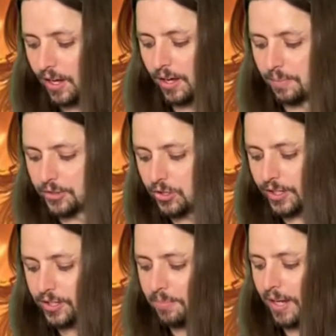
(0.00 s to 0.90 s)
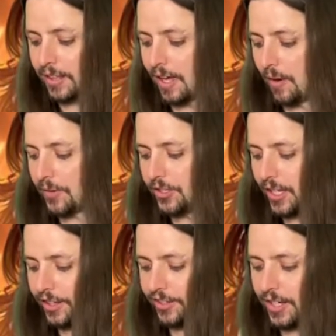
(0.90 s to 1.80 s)
do expect that when you
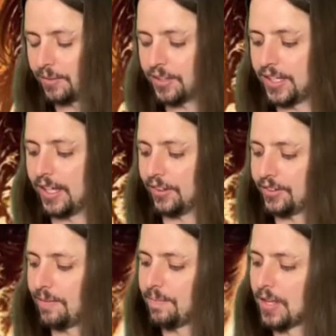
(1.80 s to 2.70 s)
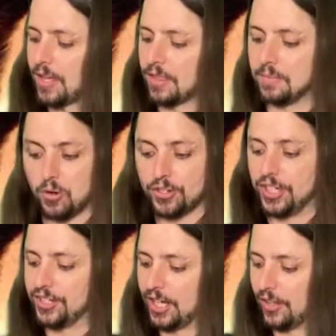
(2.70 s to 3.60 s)
get these types of things. The more
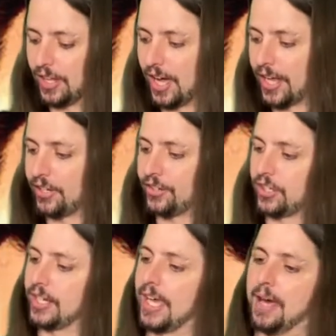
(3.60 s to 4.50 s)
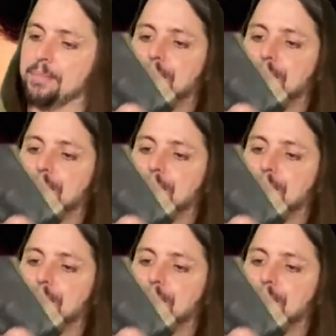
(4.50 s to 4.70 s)
detail, the hotter it's going to get.